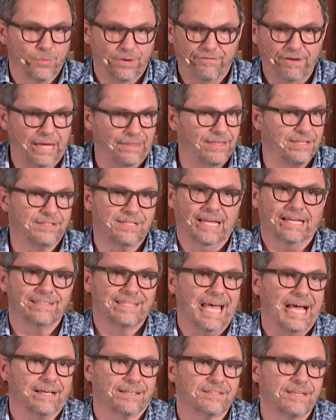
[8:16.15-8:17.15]
We've had this
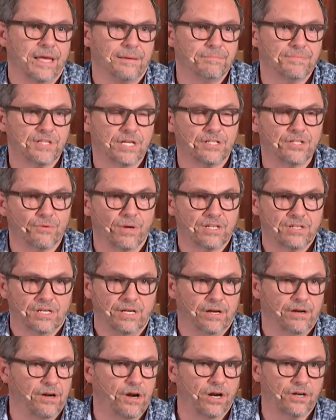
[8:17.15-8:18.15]
exact same
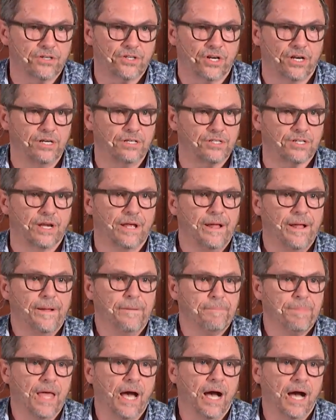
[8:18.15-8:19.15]
situation here at our church.
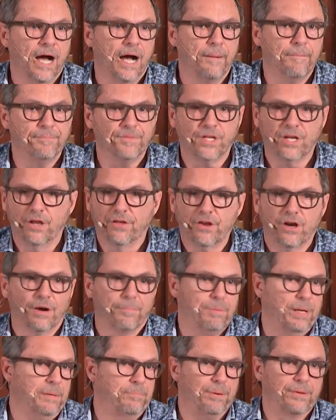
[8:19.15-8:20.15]
You know, there
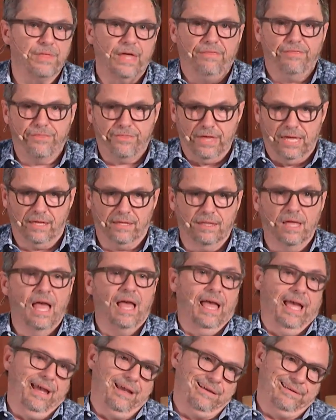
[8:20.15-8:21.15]
are people that think,
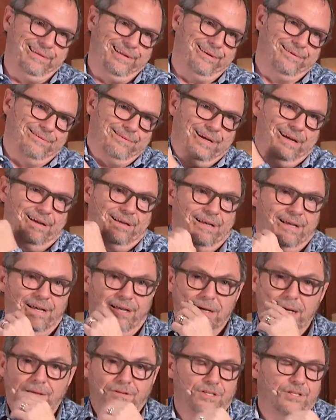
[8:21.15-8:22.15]
hey, you know,
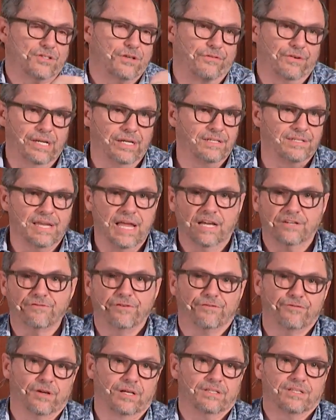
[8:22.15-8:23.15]
I was just over at East
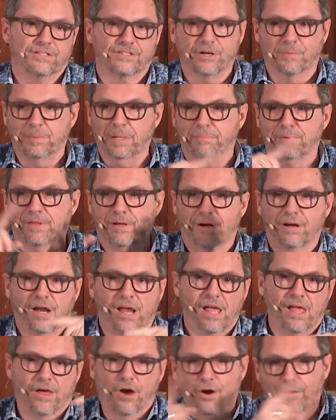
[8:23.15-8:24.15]
Nashville, for instance, there are people that are
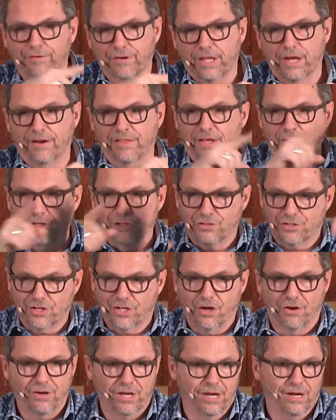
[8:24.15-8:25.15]
over there that used
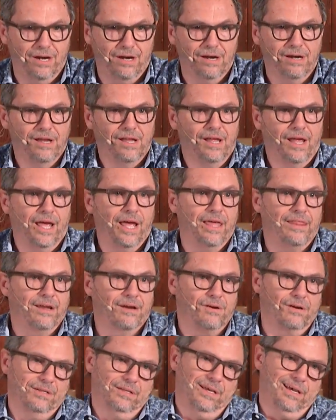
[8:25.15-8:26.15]
to go here, and
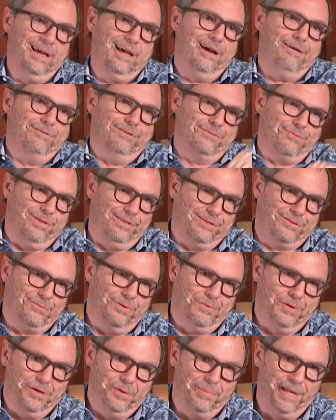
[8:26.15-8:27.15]
they're going, yeah, I was with us
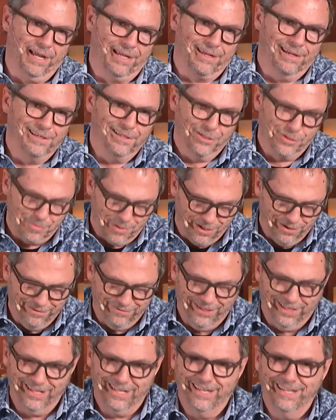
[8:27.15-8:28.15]
when we were back in Hillsborough
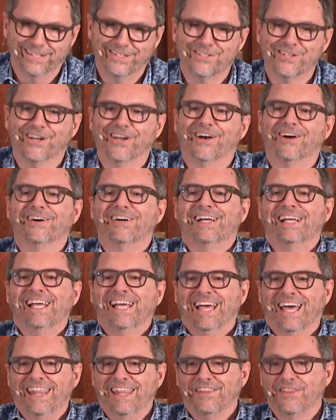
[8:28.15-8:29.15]
Village, you know.
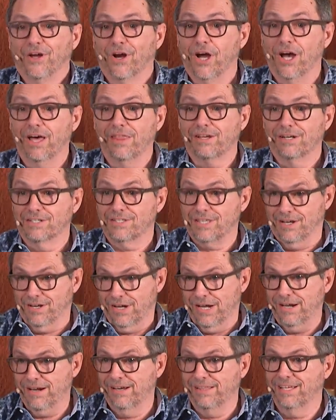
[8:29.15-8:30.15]
And then there are others that
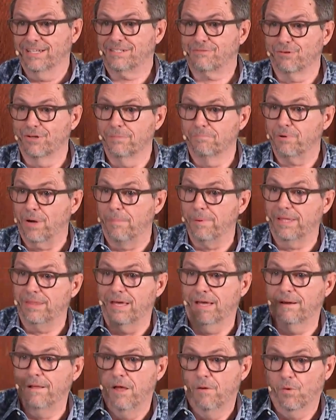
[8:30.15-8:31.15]
are here in this room probably
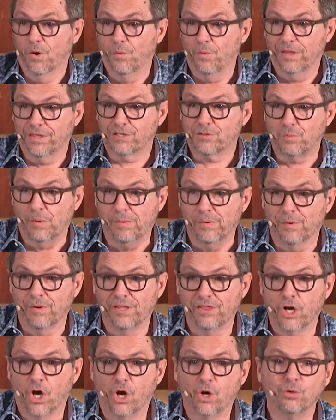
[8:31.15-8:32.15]
that were with us when we were
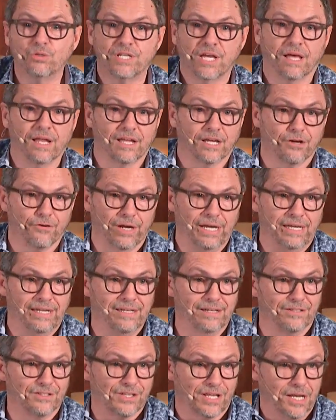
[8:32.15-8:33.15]
in the hotel in Green
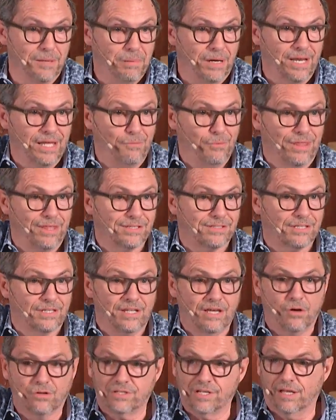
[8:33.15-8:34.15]
Hills. Anybody with us
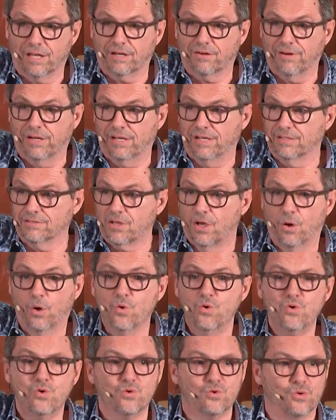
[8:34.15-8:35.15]
in the hotel in Green Hills?
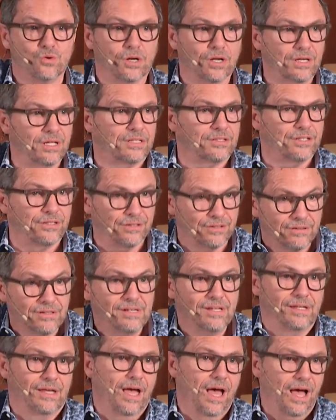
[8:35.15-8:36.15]
Ooh, look at you.
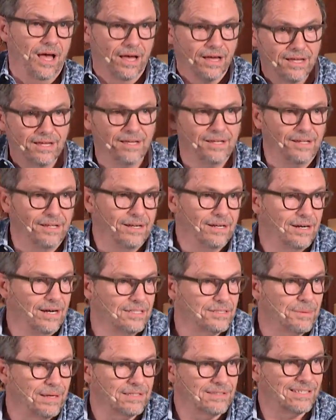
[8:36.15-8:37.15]
Yeah. All right,
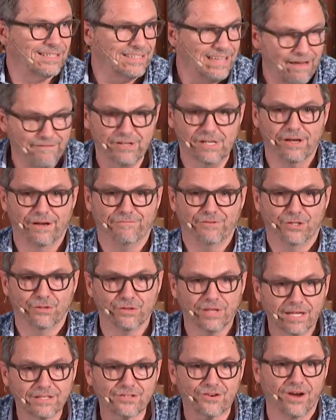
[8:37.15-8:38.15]
there's about 7 of
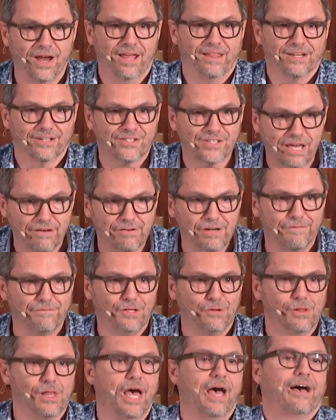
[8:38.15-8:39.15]
you. That's great. There's 7 of
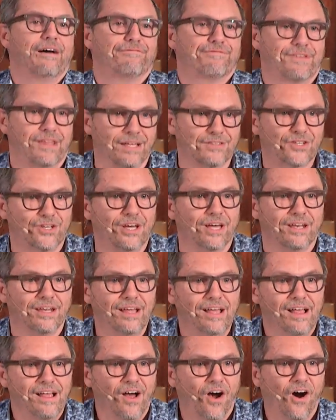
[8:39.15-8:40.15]
you left. That's good.
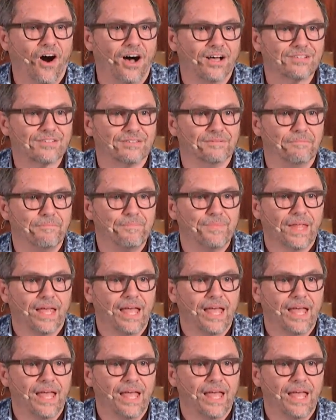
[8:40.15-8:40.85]
Awesome.